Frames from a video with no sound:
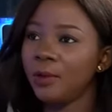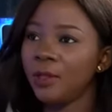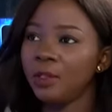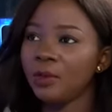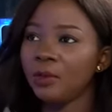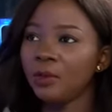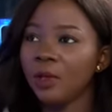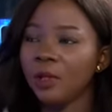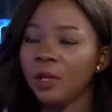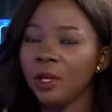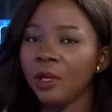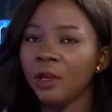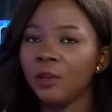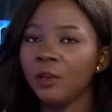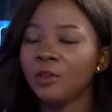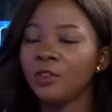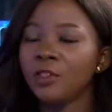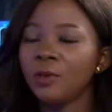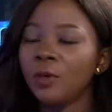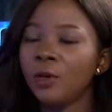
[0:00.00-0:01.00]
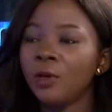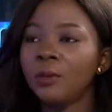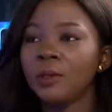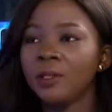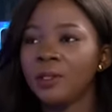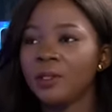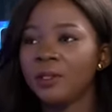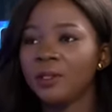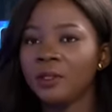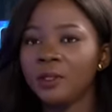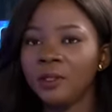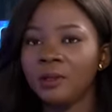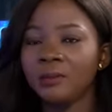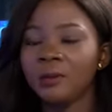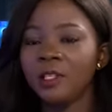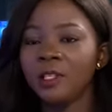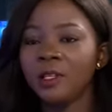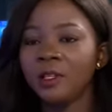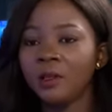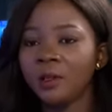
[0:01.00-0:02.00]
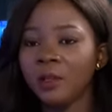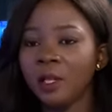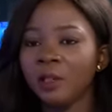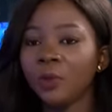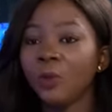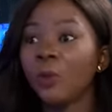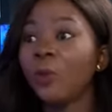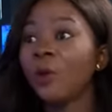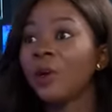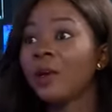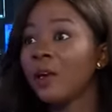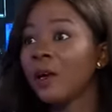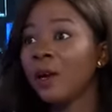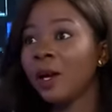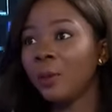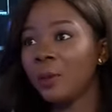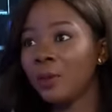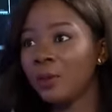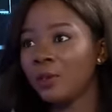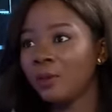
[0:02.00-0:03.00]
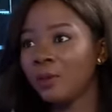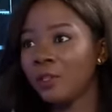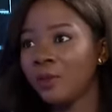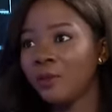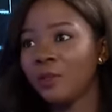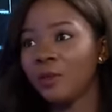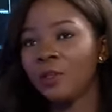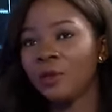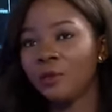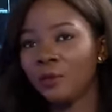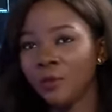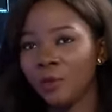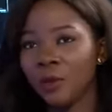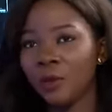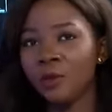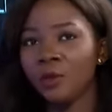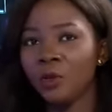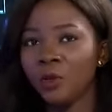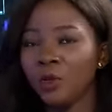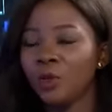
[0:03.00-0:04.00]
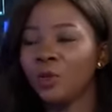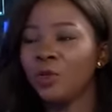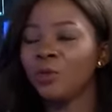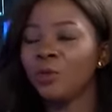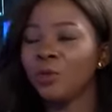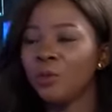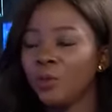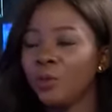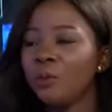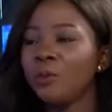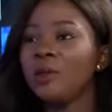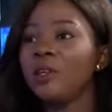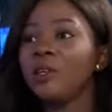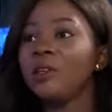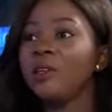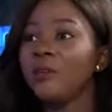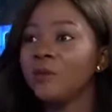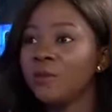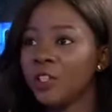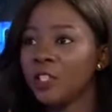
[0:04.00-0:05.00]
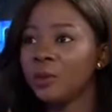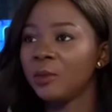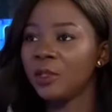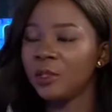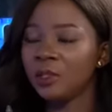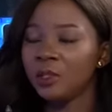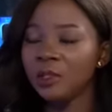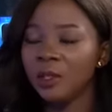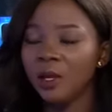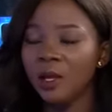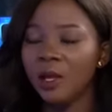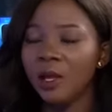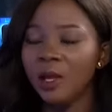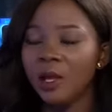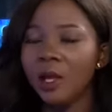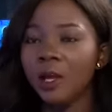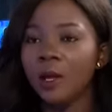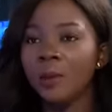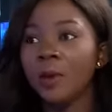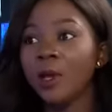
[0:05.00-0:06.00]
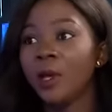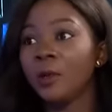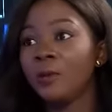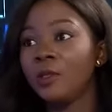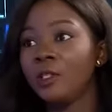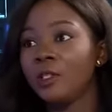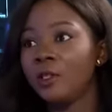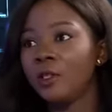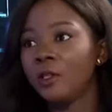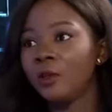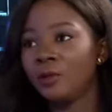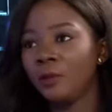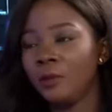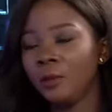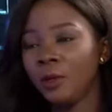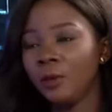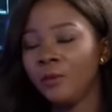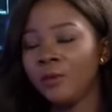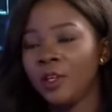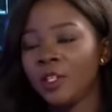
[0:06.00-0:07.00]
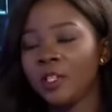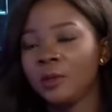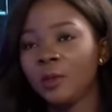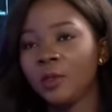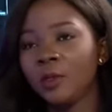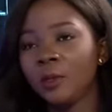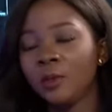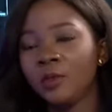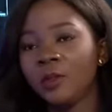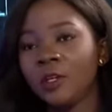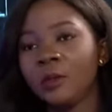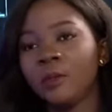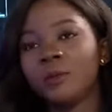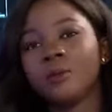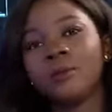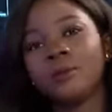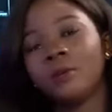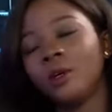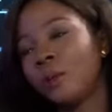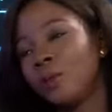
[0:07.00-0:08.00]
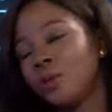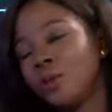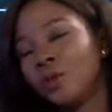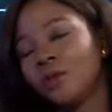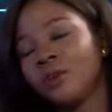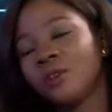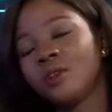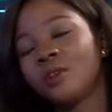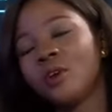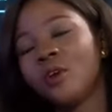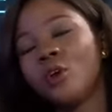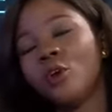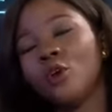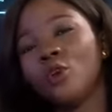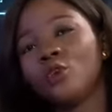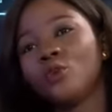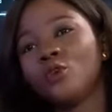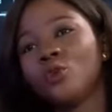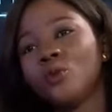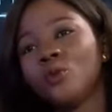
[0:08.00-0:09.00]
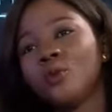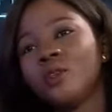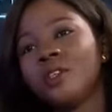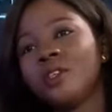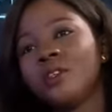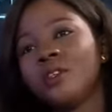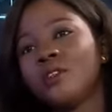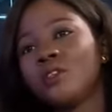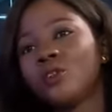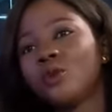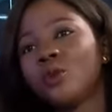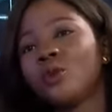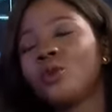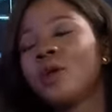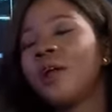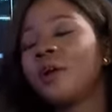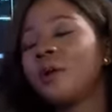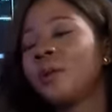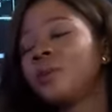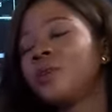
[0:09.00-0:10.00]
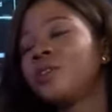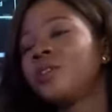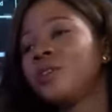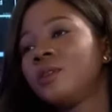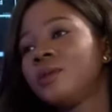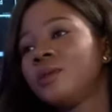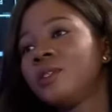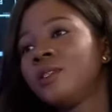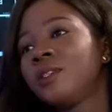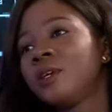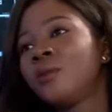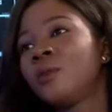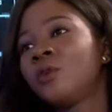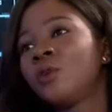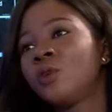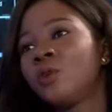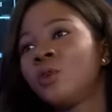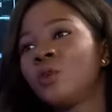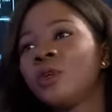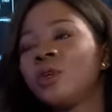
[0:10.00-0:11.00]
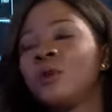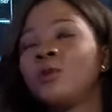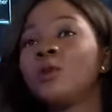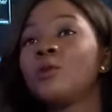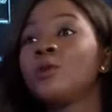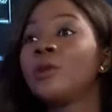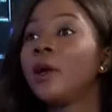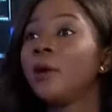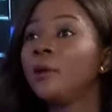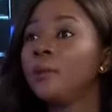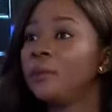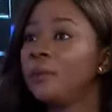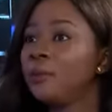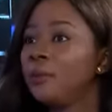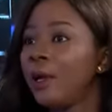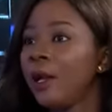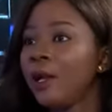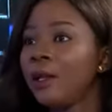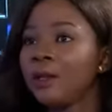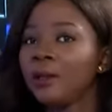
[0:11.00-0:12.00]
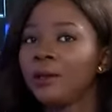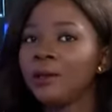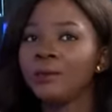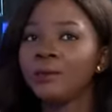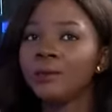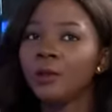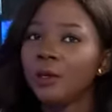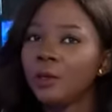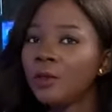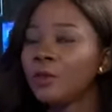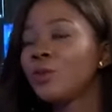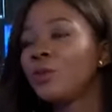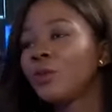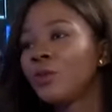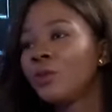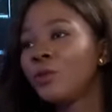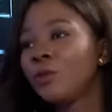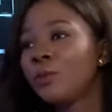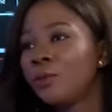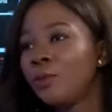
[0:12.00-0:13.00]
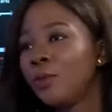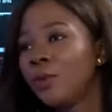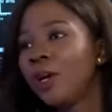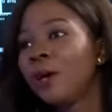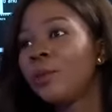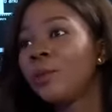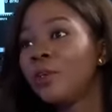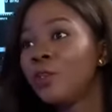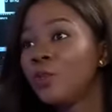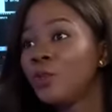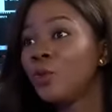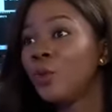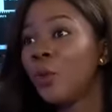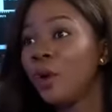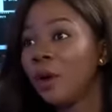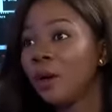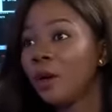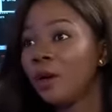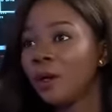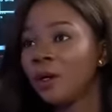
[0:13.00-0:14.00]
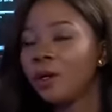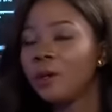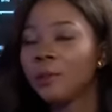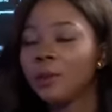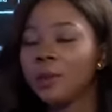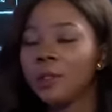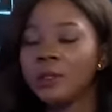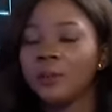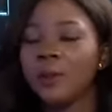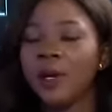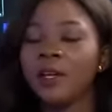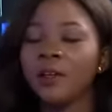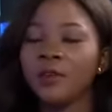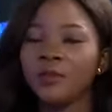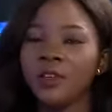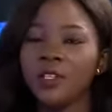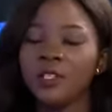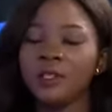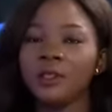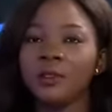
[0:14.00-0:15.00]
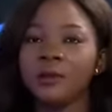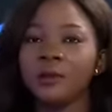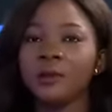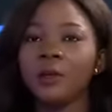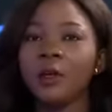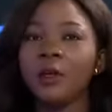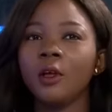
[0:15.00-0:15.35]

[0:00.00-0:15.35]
We saw that a lot of small businesses needed the working capital, even if we could not get the big investment, equity investment options. So we saw that opportunity, and we thought, okay, we could help and also put our money to work by investing.